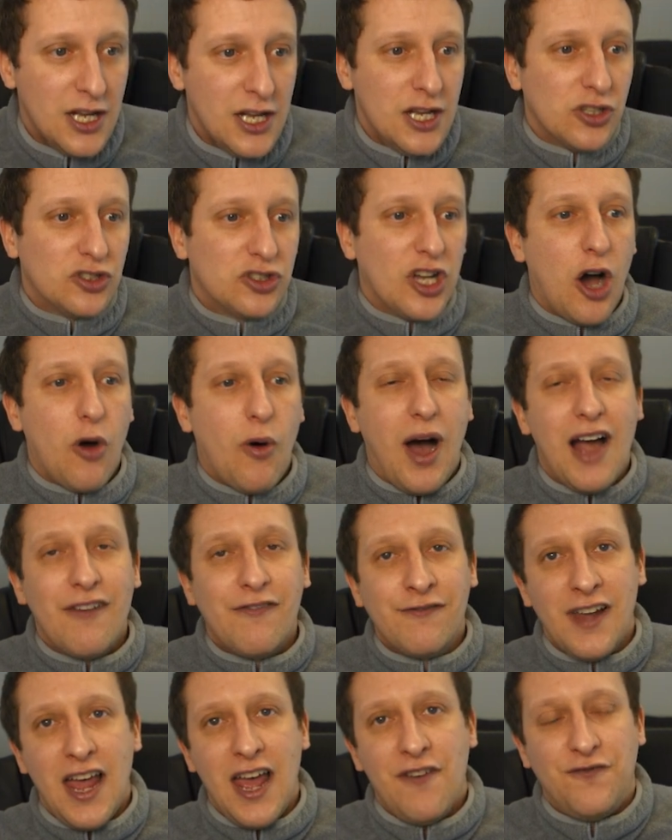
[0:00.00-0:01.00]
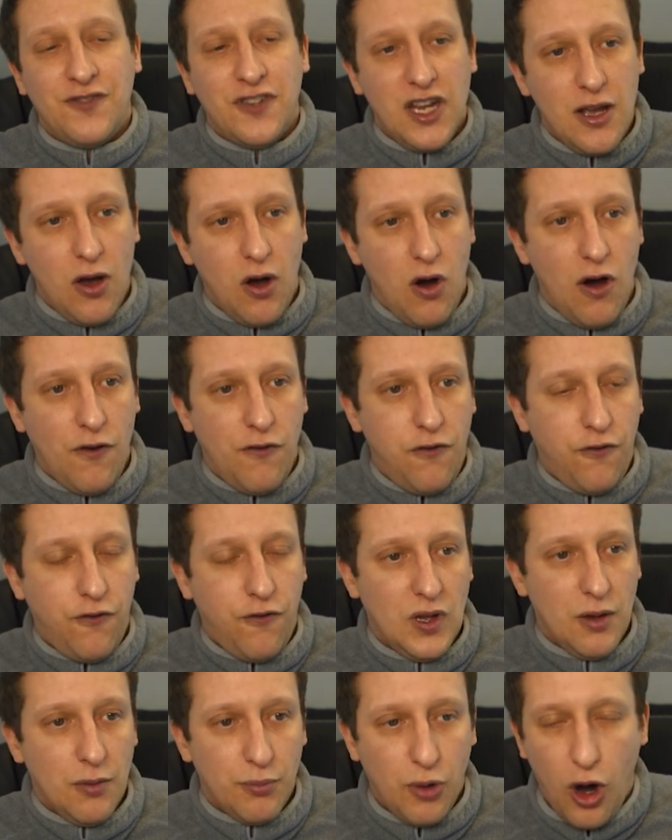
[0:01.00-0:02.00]
So I've left it off,
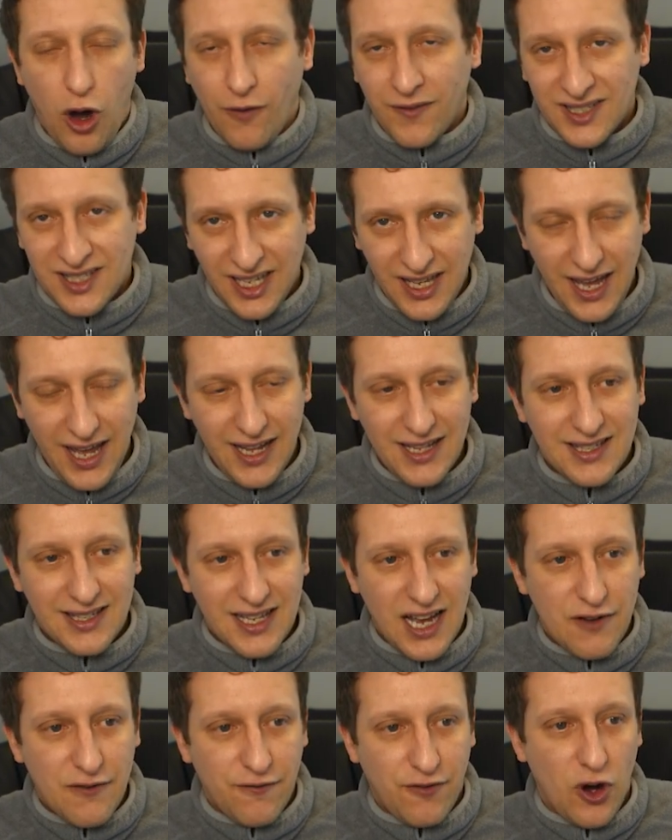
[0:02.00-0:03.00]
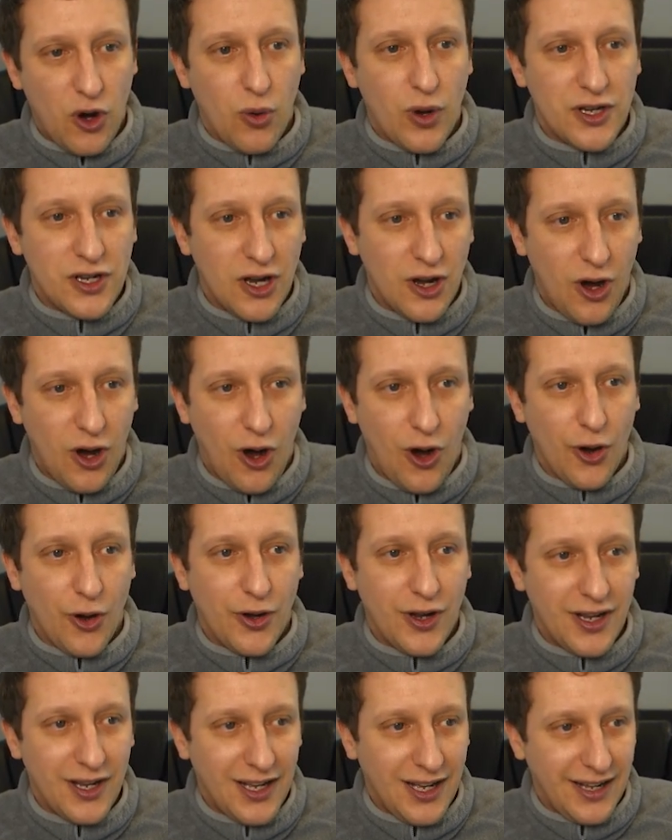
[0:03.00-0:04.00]
but obviously inside forward on
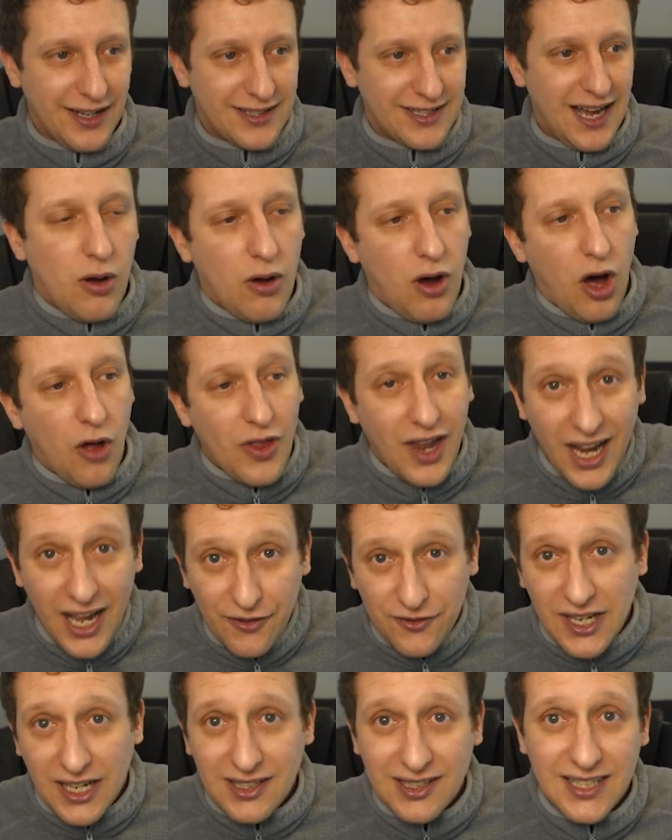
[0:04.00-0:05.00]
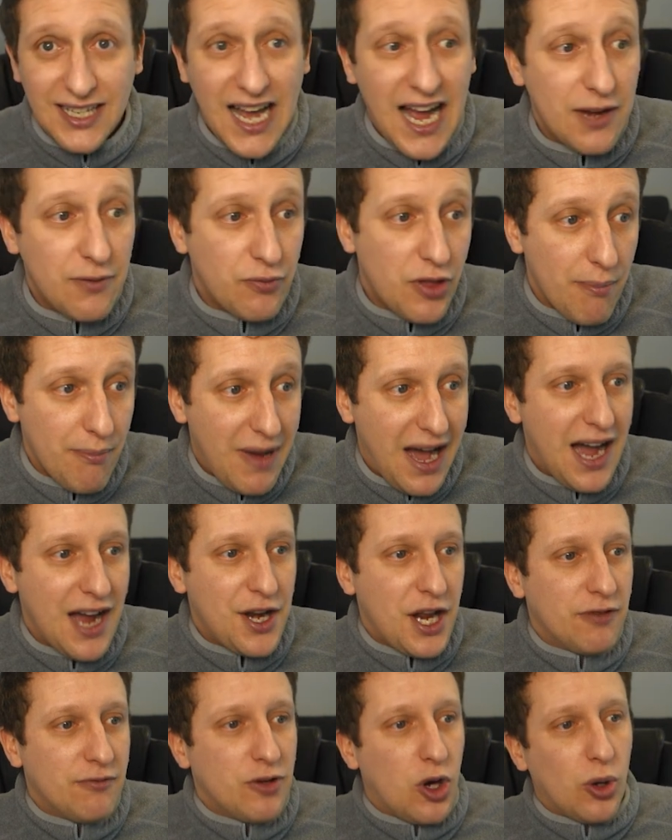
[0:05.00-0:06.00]
attack. On the left-hand side, the
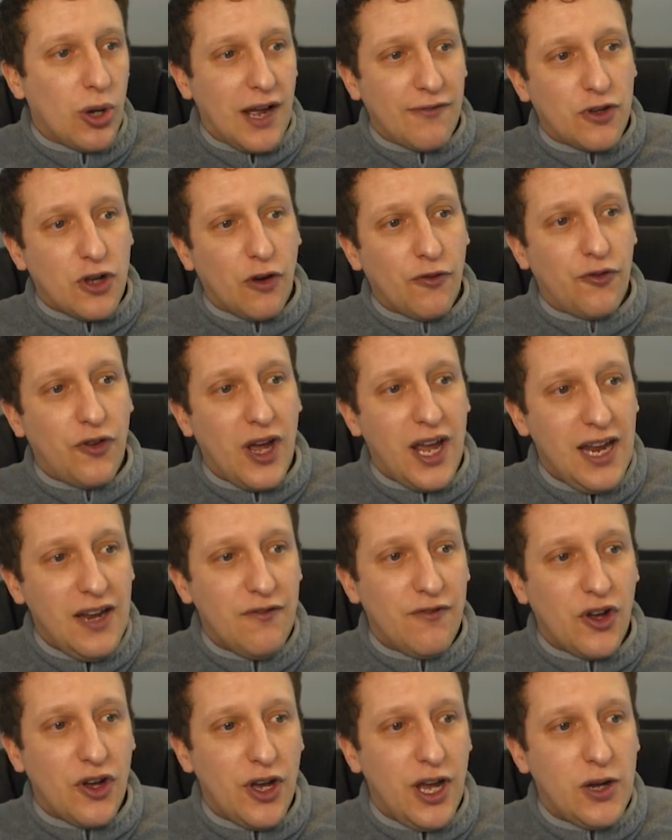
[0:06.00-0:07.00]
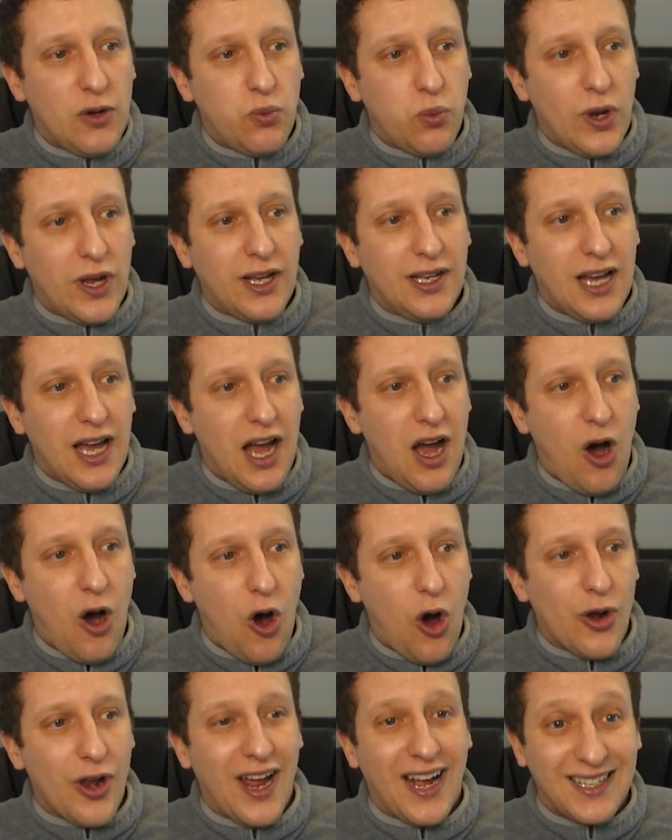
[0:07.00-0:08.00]
Mane role, I've gone for inverted winger
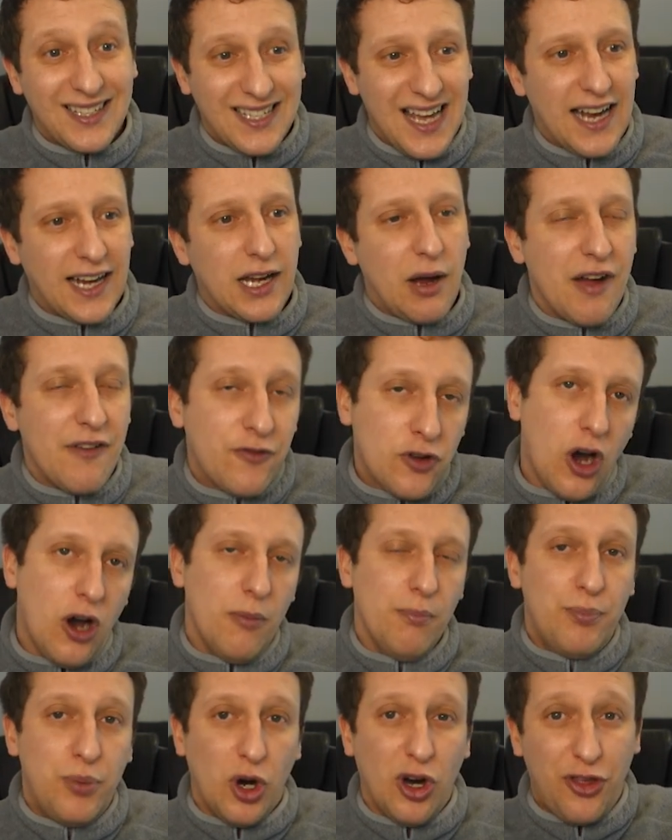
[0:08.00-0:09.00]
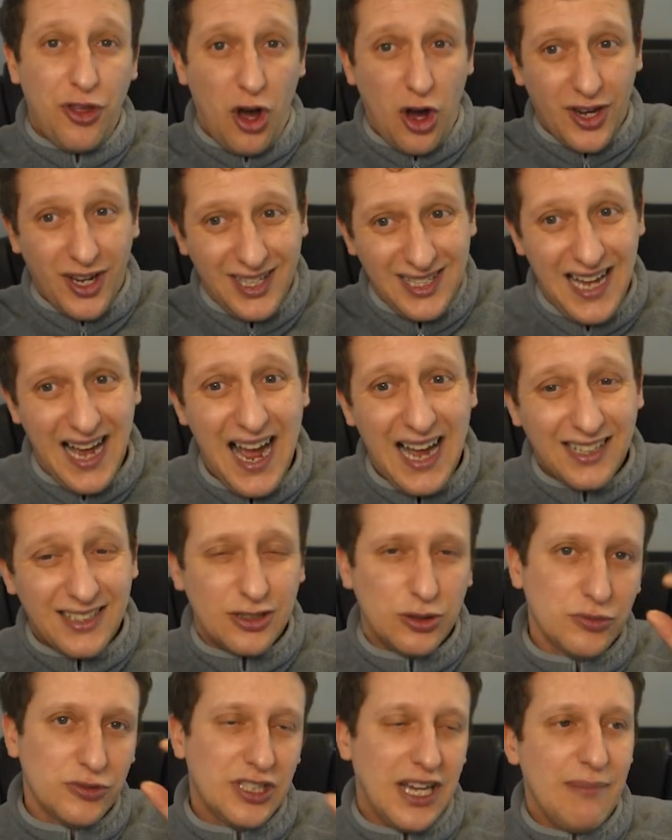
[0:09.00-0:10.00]
on attack. Now, I've got them both on attack.
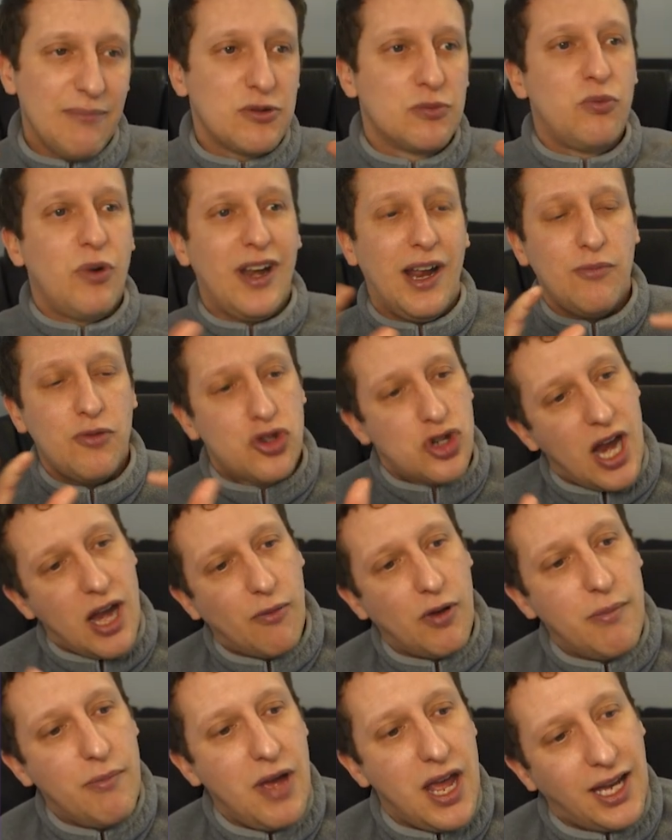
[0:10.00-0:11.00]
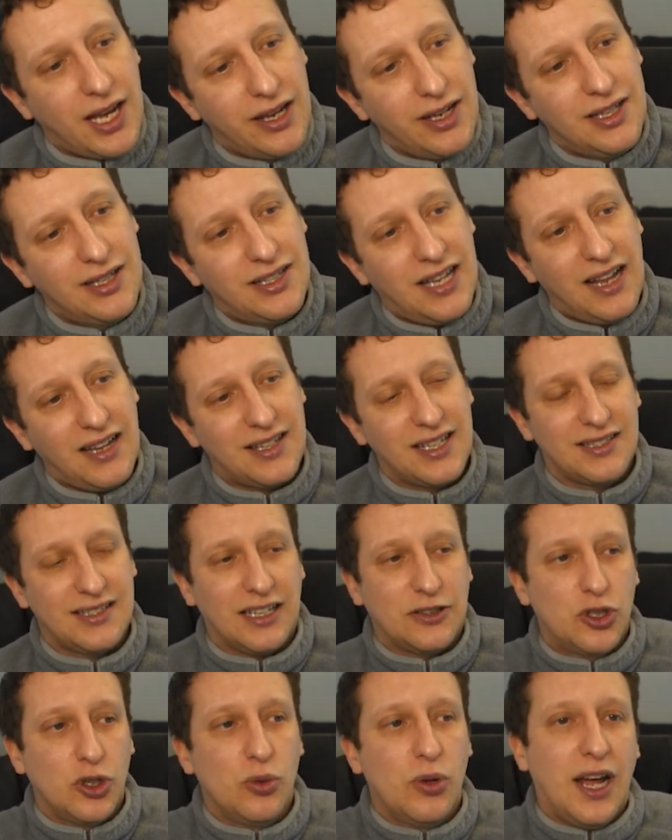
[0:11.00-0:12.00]
Sometimes when I'm generally making these tactics, I
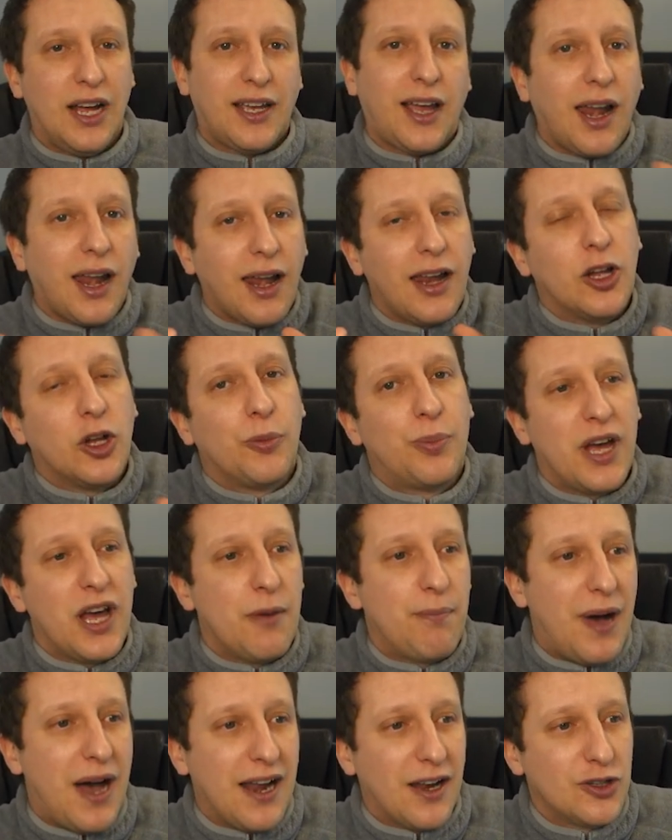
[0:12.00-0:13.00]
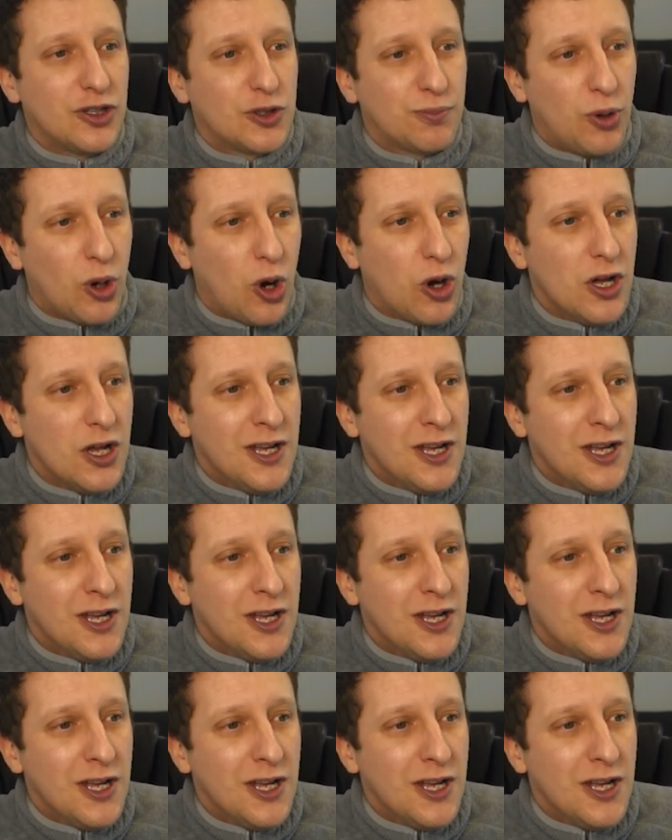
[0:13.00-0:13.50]
do like a little bit of balance, but